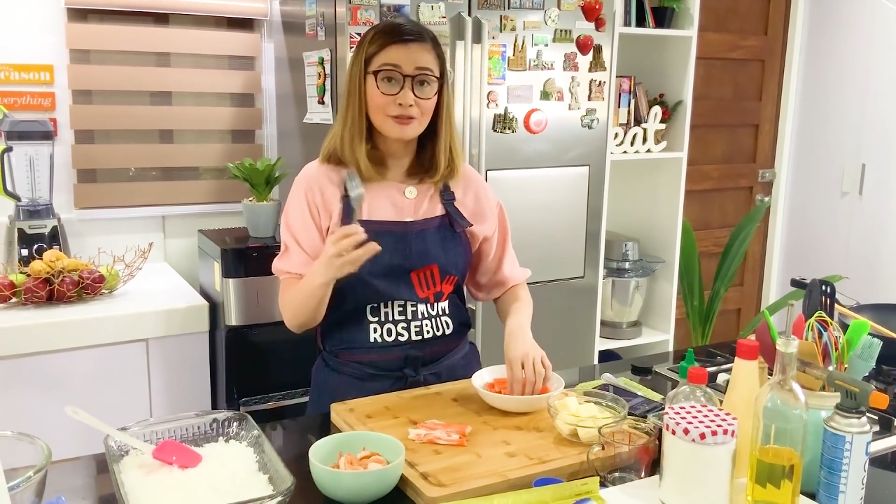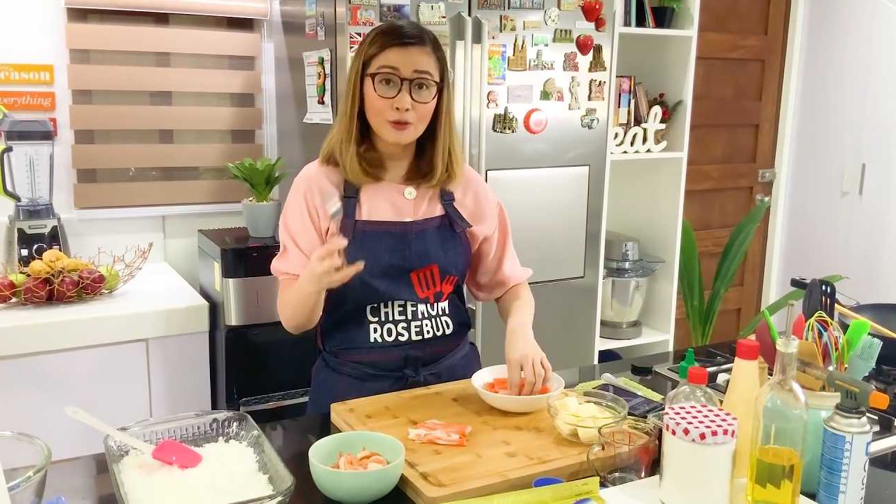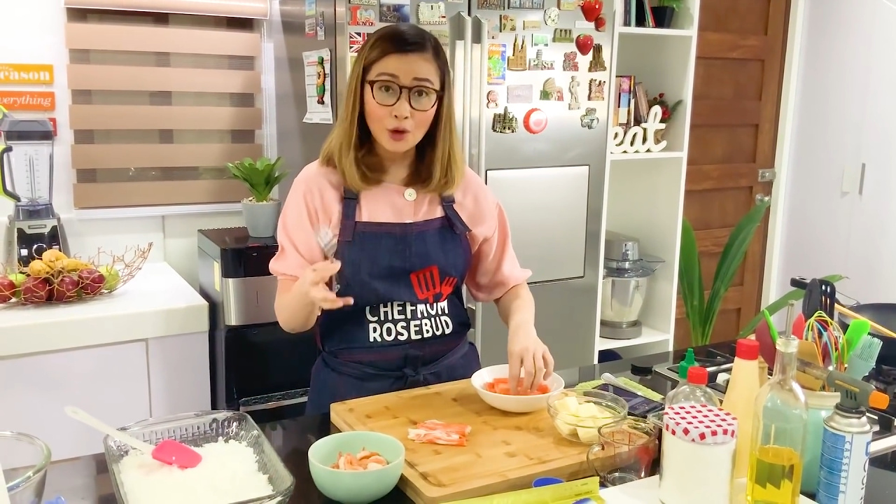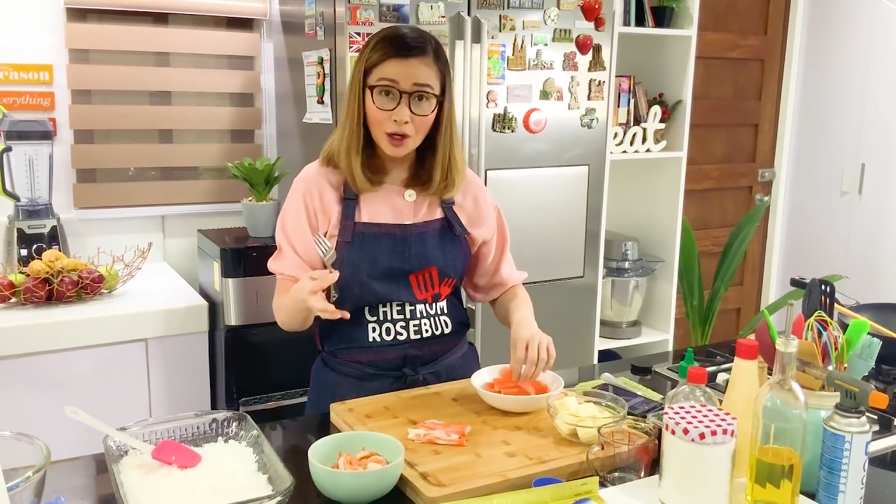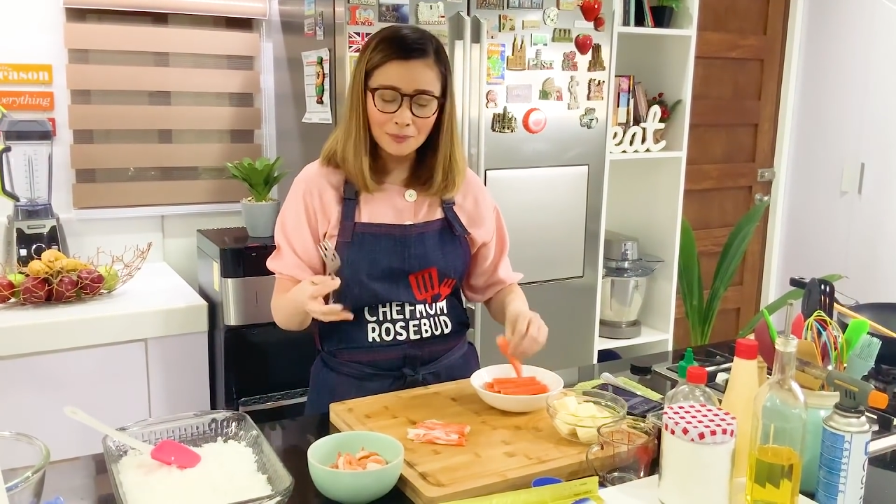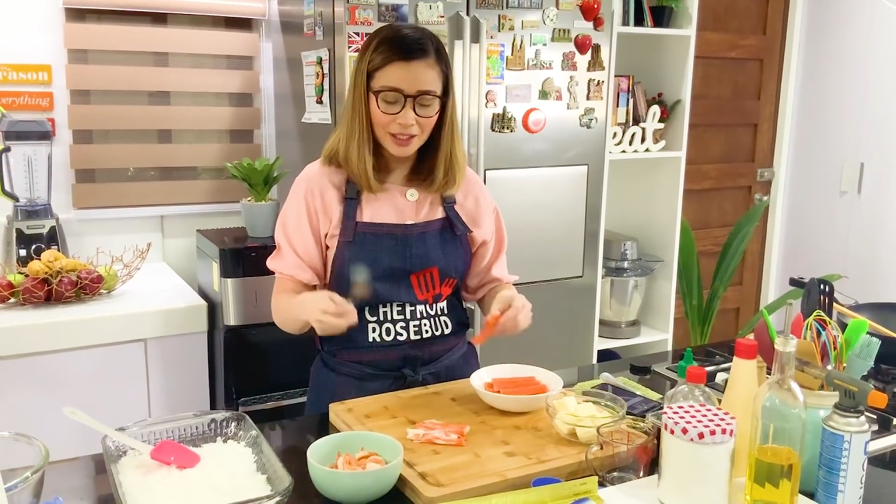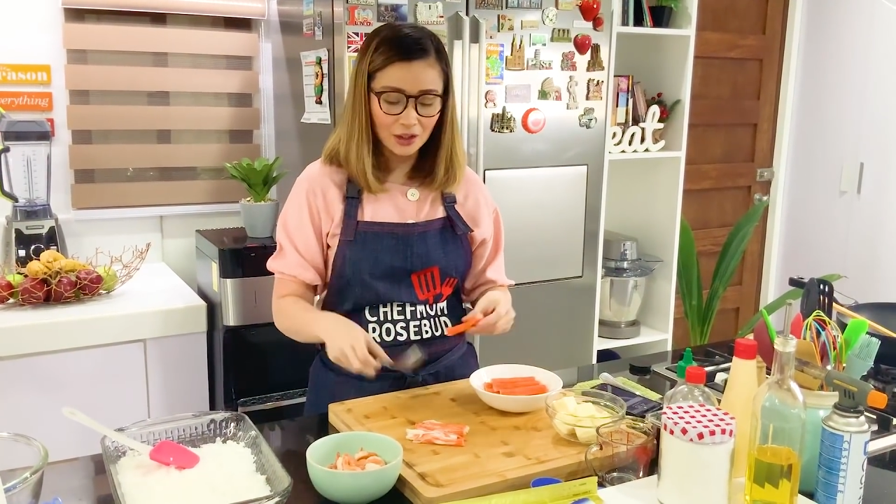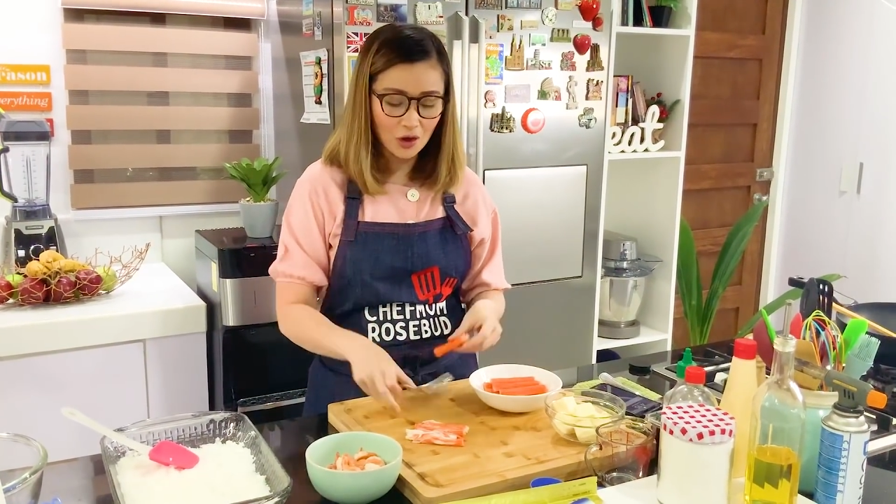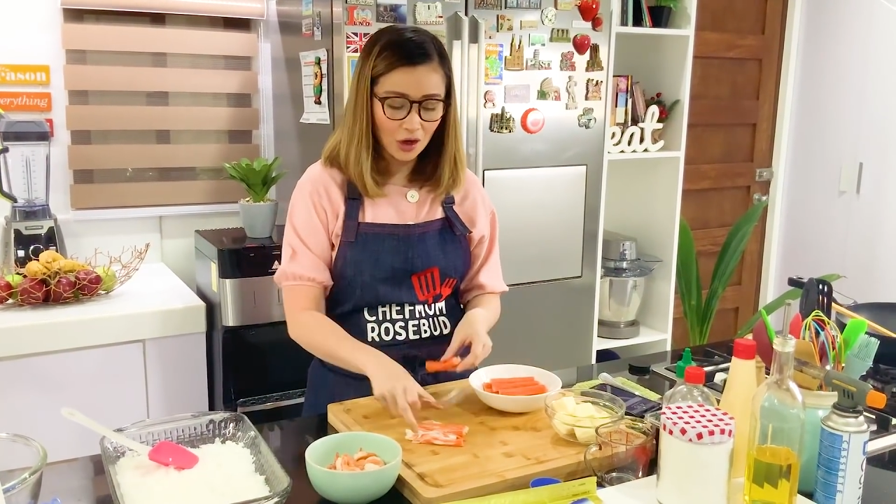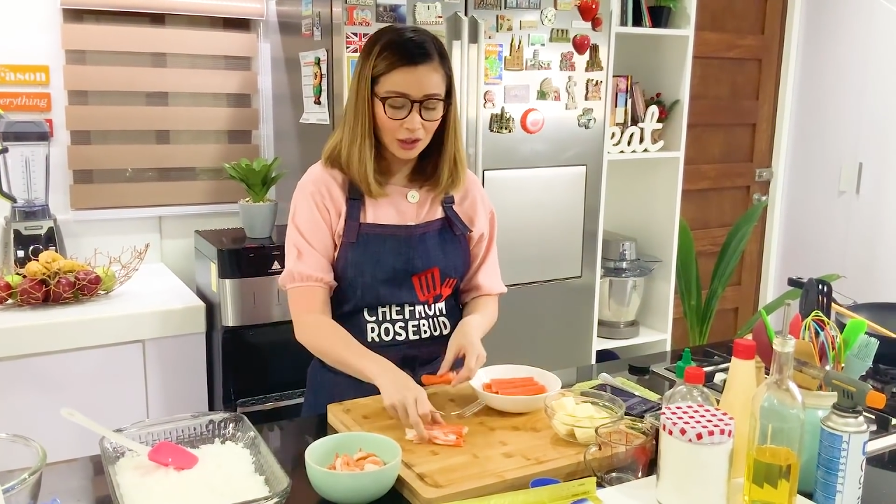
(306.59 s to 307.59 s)
formed
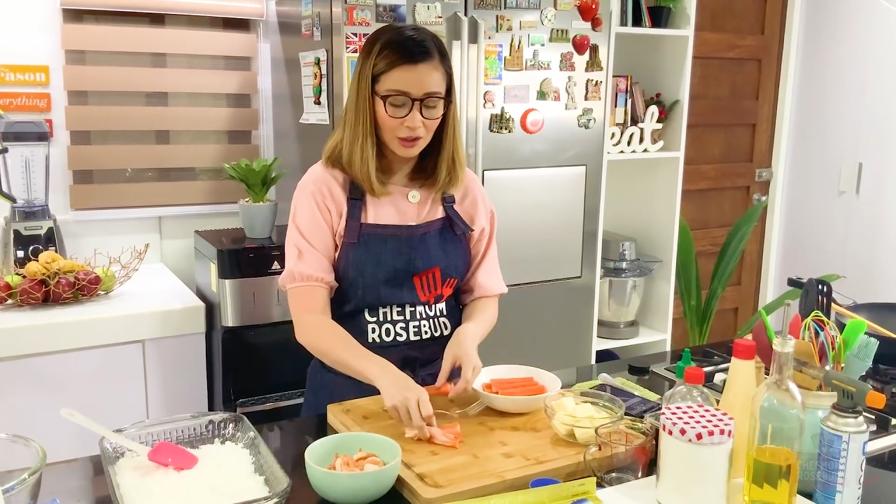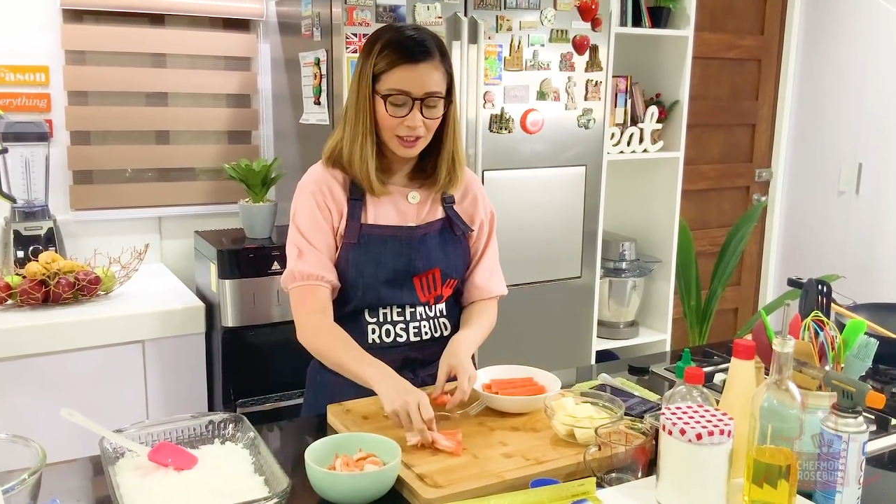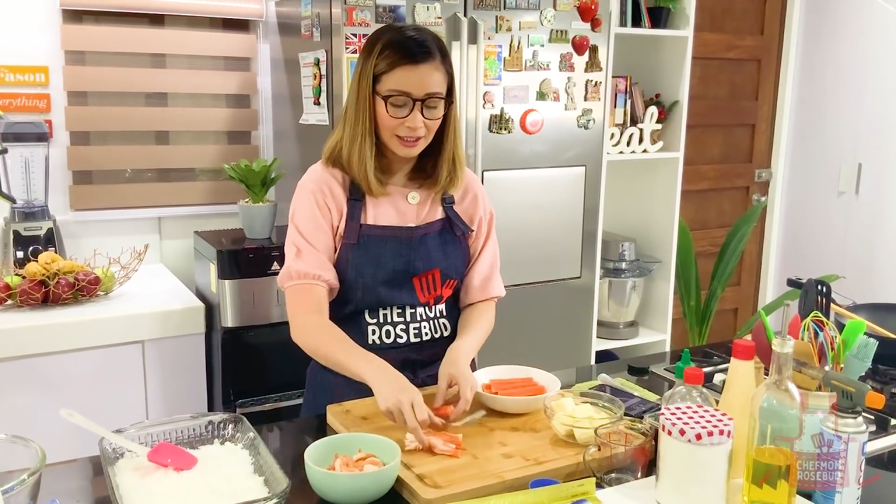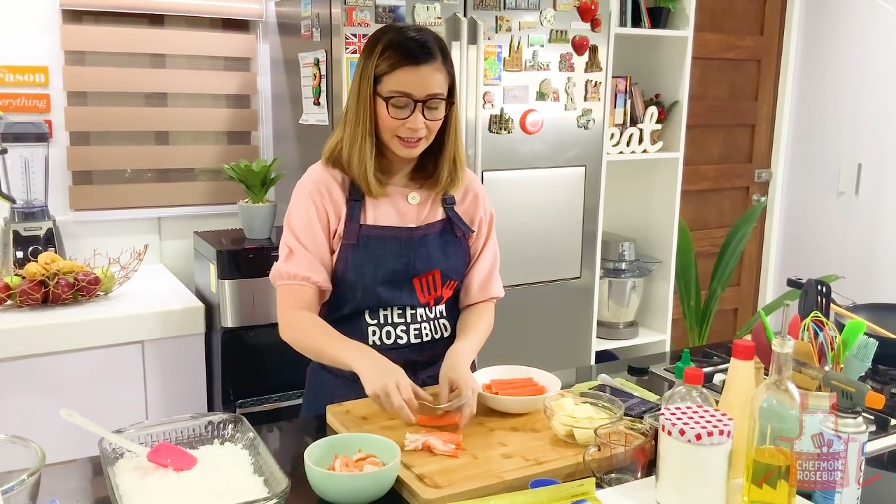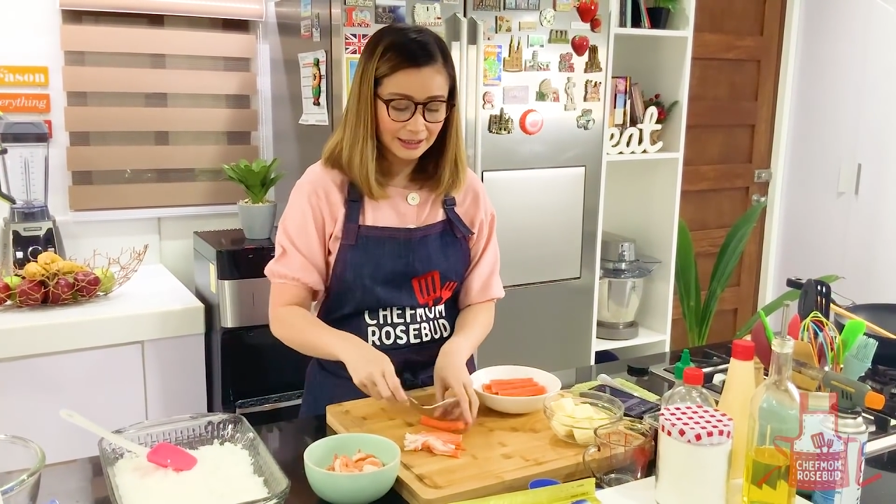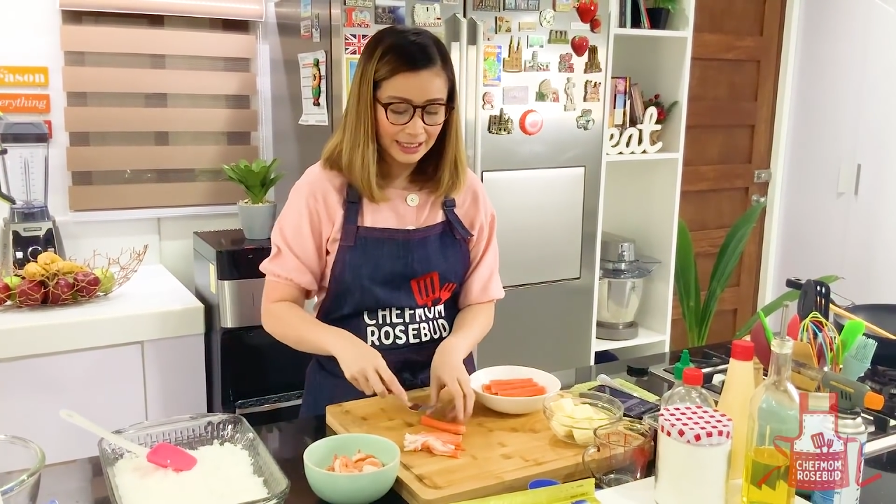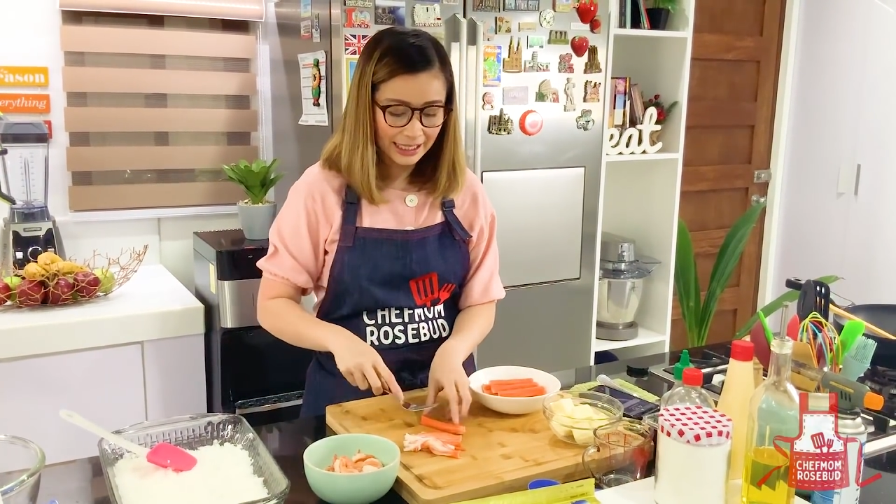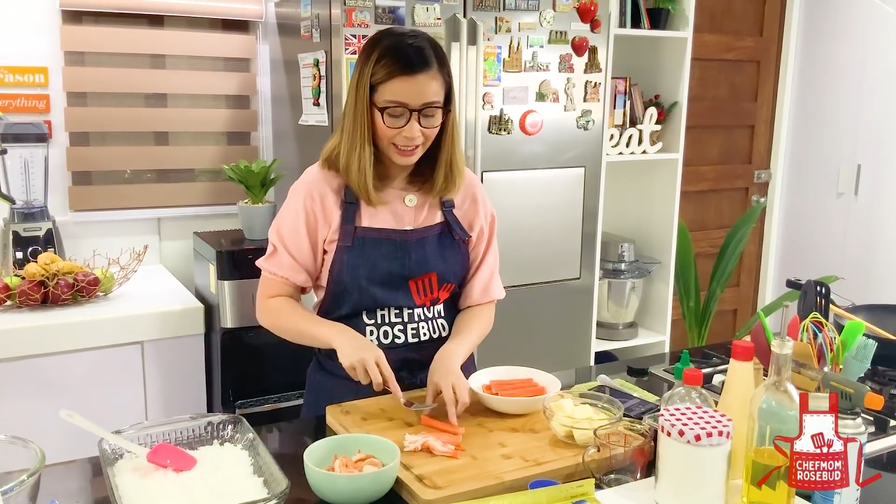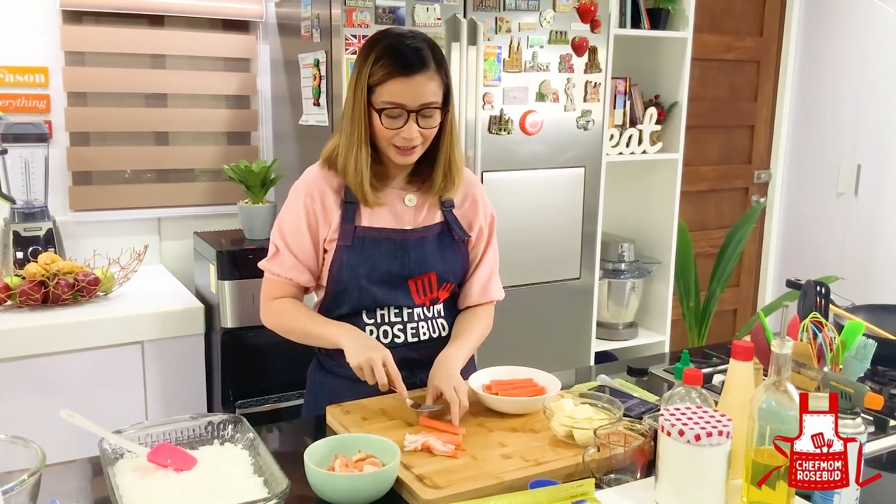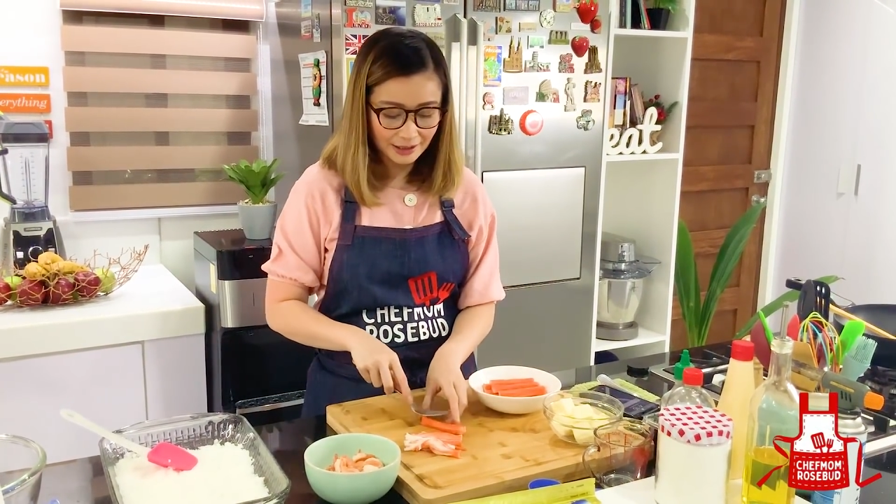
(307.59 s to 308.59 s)
and colored and
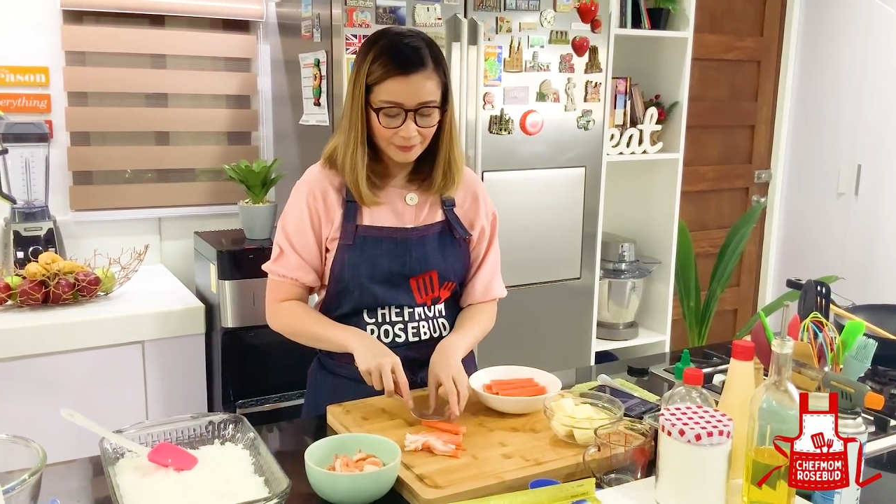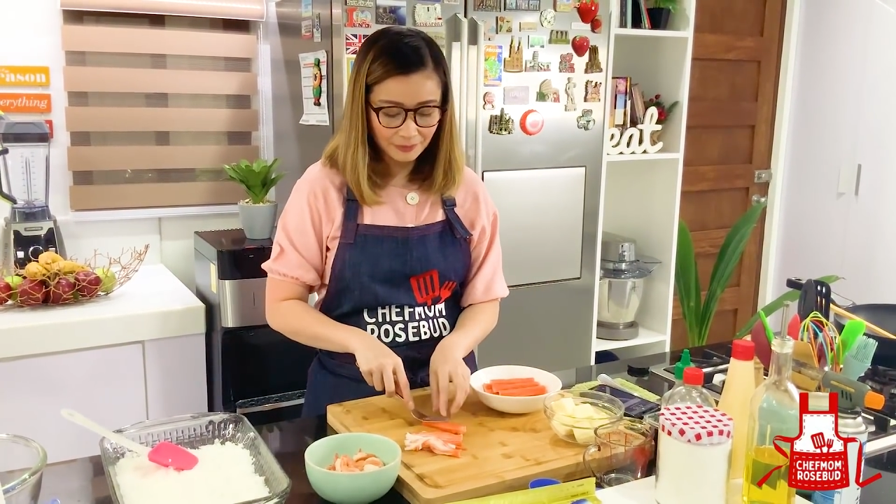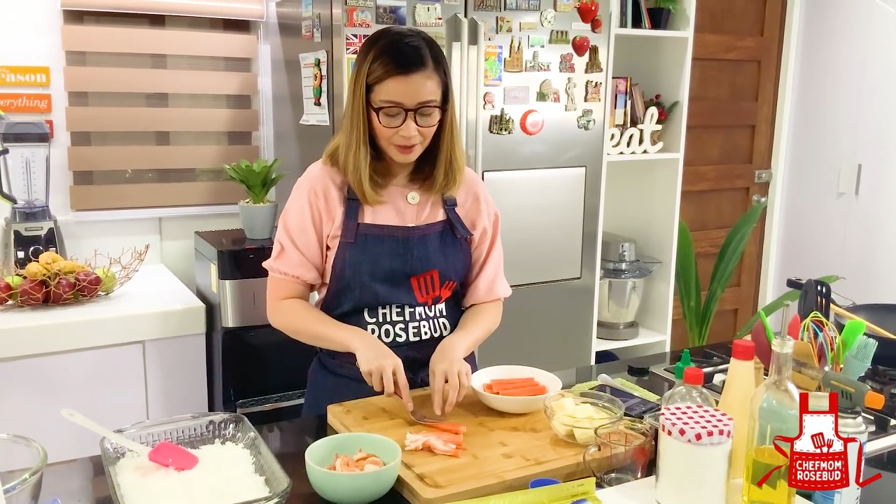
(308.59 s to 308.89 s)
dyed